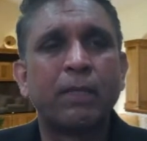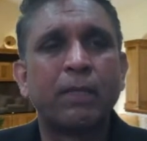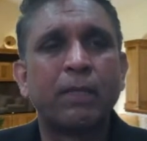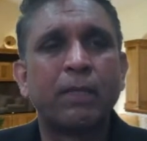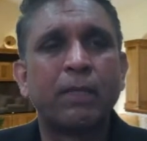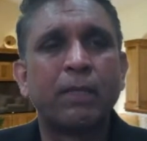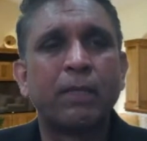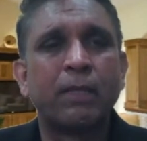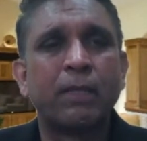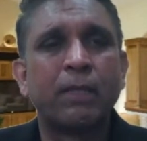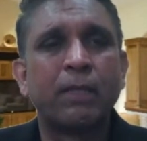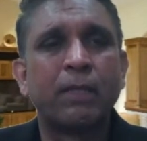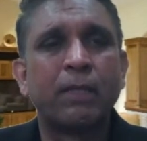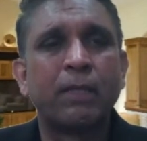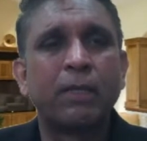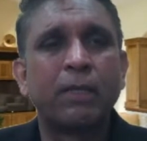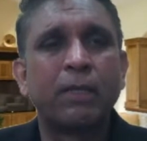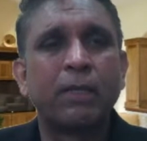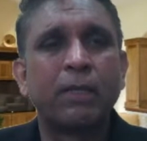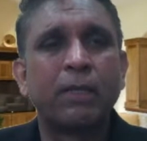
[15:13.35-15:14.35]
became one of
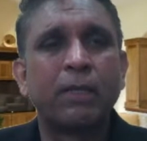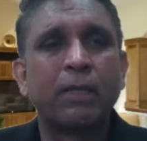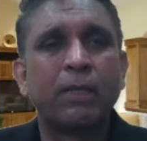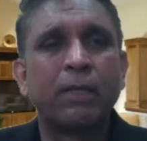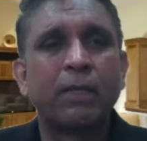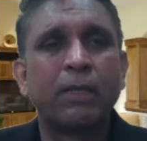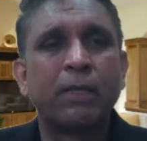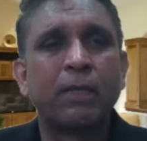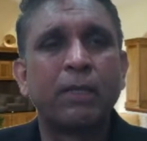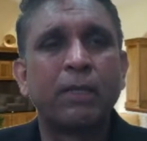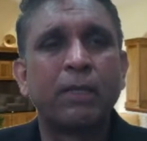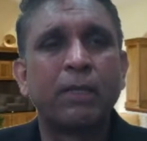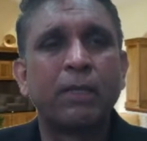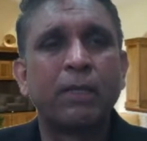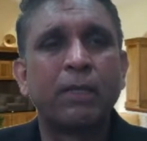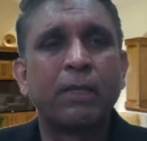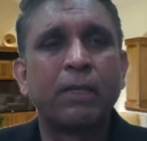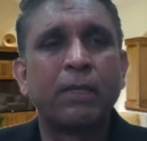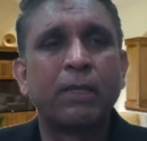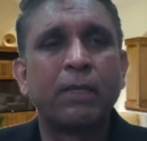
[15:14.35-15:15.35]
the poorest countries
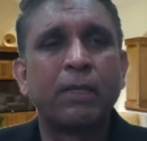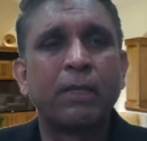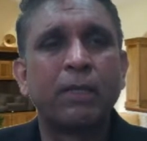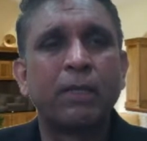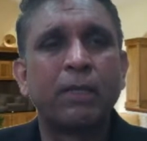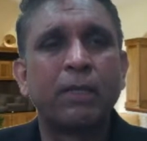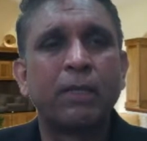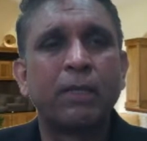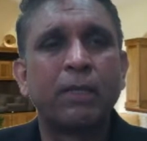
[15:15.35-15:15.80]
in the world